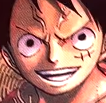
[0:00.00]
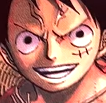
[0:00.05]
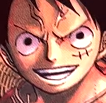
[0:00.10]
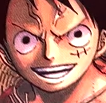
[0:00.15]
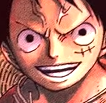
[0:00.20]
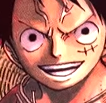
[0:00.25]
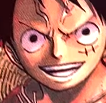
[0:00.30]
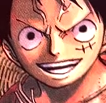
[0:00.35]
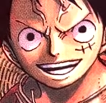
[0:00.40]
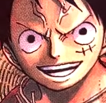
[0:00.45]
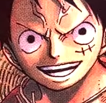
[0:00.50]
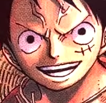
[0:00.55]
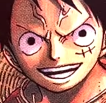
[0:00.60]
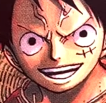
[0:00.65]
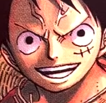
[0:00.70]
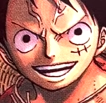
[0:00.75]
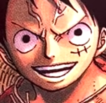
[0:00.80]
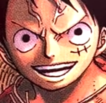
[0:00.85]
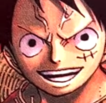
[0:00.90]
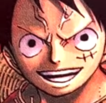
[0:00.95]
ho
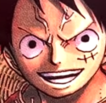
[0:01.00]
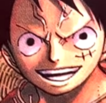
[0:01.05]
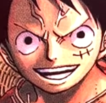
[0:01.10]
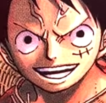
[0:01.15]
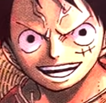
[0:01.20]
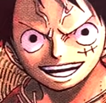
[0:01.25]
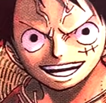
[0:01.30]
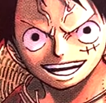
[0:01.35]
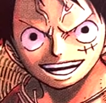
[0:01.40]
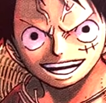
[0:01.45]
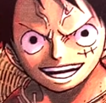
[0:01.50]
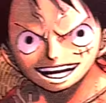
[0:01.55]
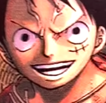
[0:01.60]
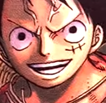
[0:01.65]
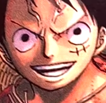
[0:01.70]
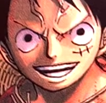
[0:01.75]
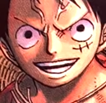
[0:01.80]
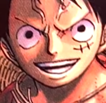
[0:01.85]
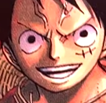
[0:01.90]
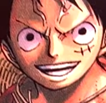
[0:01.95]
sha.
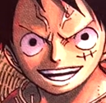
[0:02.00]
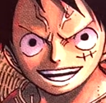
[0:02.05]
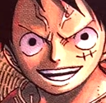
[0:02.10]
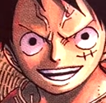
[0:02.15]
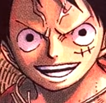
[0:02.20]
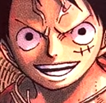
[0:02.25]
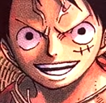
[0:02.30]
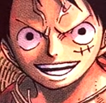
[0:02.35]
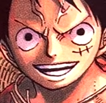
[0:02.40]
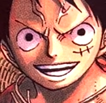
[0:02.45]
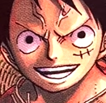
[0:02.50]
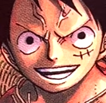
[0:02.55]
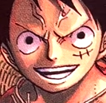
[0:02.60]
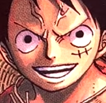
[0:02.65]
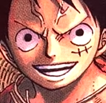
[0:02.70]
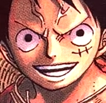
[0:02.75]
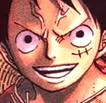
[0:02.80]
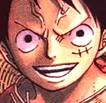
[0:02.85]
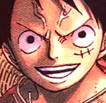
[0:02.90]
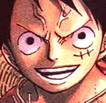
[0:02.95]
Wow,
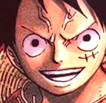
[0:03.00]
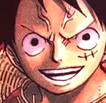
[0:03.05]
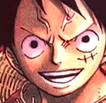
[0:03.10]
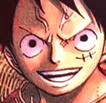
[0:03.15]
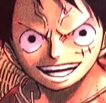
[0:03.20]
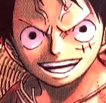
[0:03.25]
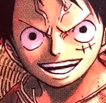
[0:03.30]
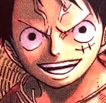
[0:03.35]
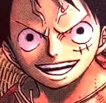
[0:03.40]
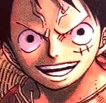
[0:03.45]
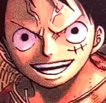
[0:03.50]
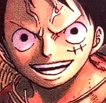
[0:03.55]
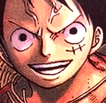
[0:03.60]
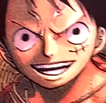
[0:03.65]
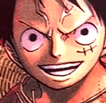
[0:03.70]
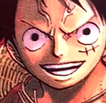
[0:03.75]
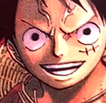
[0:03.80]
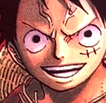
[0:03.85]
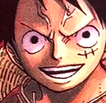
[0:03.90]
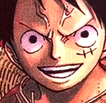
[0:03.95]
it's the compass looks
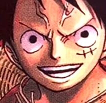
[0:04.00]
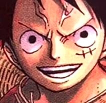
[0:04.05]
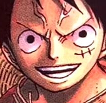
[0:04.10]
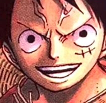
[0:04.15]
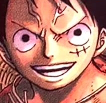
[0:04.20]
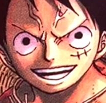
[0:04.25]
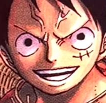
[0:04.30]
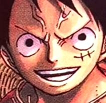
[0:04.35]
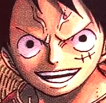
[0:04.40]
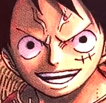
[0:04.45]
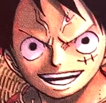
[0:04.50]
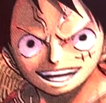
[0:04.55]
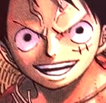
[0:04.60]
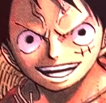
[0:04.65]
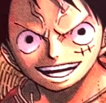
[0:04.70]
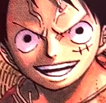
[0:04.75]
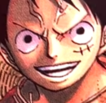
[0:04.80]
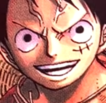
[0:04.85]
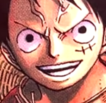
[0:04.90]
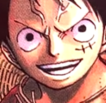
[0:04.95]
so shiny
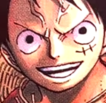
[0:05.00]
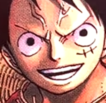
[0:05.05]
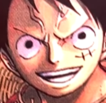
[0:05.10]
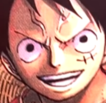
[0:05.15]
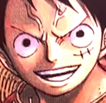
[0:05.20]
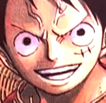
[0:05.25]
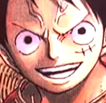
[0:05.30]
next to him.